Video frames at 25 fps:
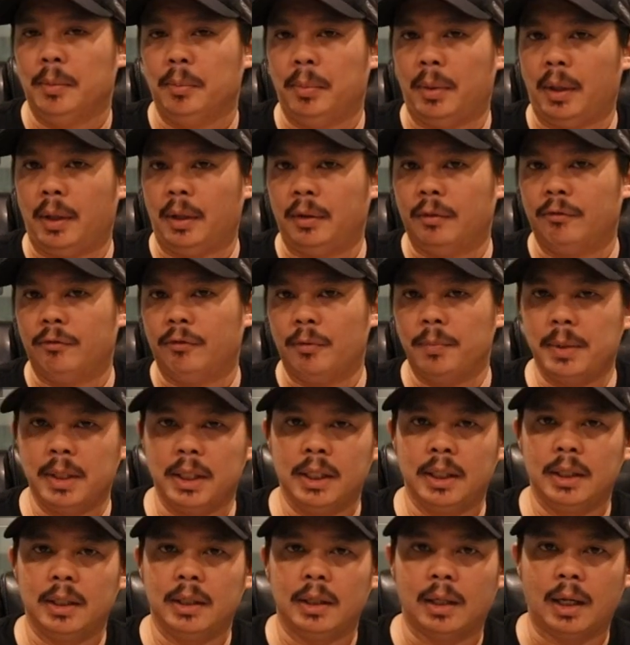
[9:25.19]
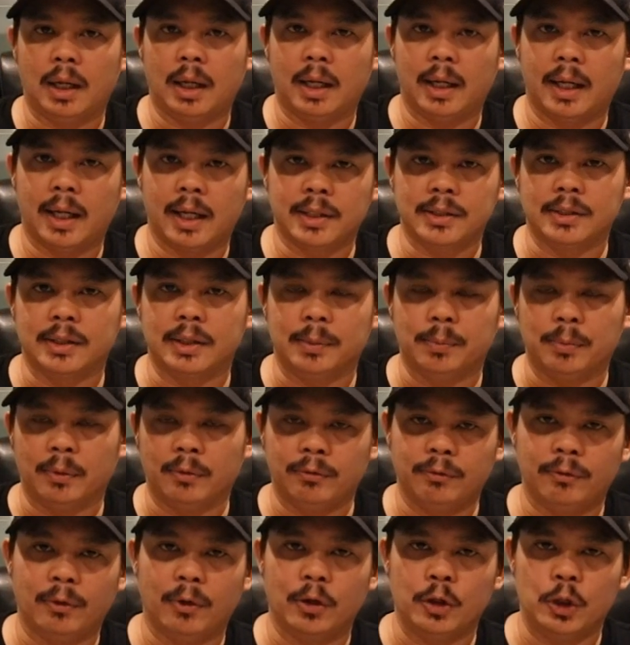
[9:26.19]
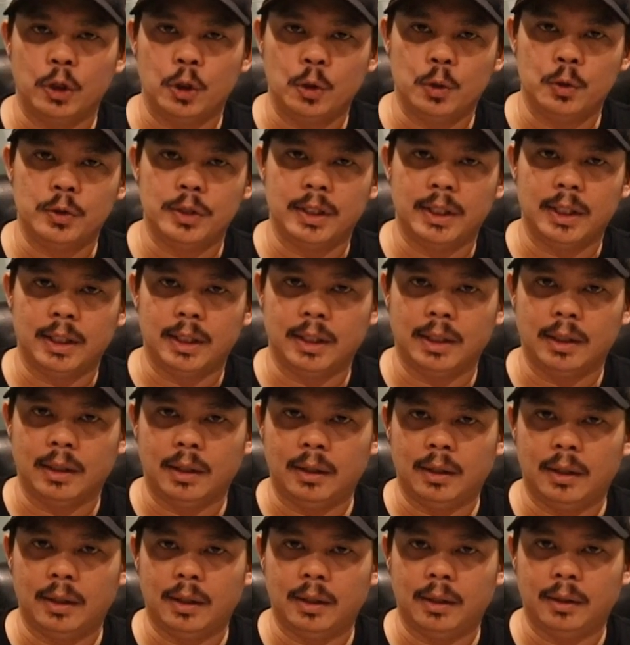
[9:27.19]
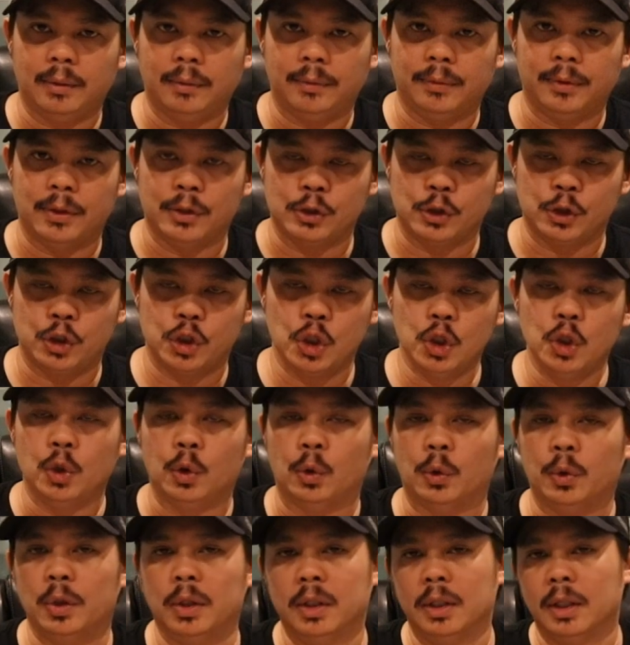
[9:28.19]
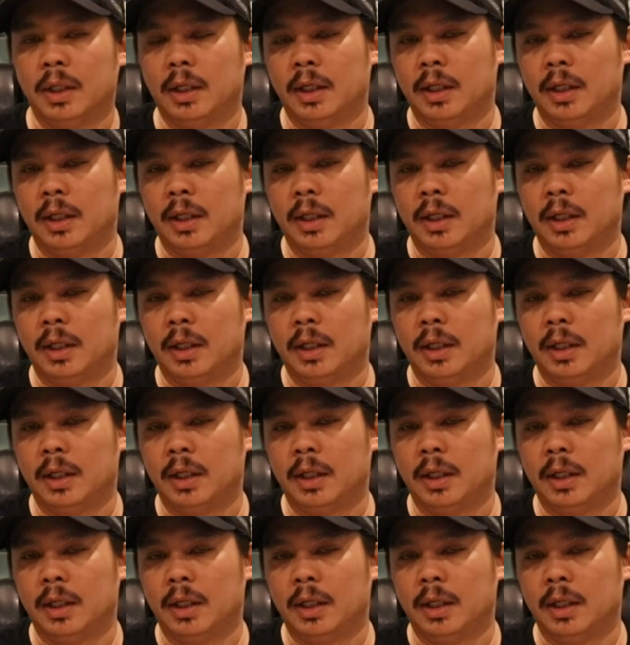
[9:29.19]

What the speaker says: but for me, I actually prefer using the snood